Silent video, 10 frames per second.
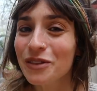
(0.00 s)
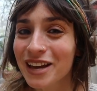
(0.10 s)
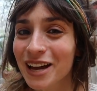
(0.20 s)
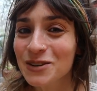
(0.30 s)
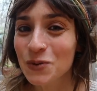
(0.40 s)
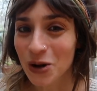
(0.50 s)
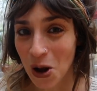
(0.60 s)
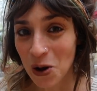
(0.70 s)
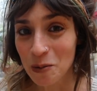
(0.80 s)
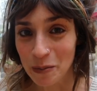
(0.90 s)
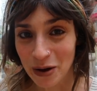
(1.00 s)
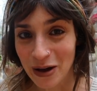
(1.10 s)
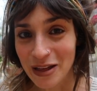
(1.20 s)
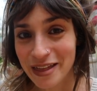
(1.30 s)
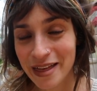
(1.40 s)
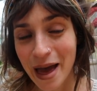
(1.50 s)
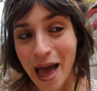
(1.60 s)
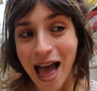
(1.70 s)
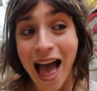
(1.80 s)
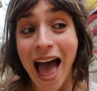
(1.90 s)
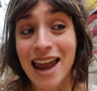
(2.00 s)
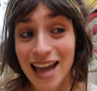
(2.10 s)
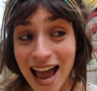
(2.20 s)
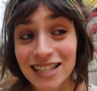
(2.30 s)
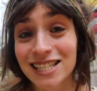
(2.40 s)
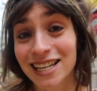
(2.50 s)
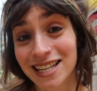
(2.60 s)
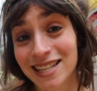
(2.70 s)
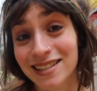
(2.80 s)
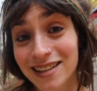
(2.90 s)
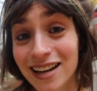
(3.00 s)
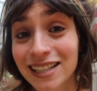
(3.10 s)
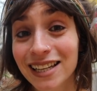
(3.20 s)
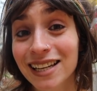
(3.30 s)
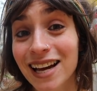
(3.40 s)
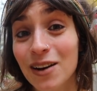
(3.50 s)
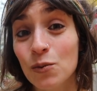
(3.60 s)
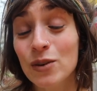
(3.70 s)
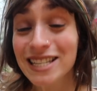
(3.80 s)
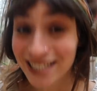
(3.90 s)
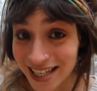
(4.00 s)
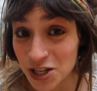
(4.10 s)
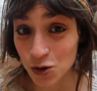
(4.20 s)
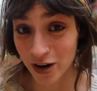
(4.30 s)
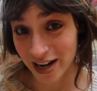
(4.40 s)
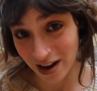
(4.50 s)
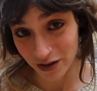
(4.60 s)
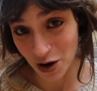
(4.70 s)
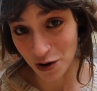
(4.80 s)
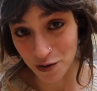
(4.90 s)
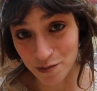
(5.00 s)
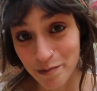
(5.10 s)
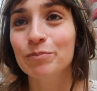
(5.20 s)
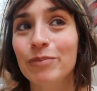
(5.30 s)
think I'd want a home birth. And actually, Sunny, we did try and have at home,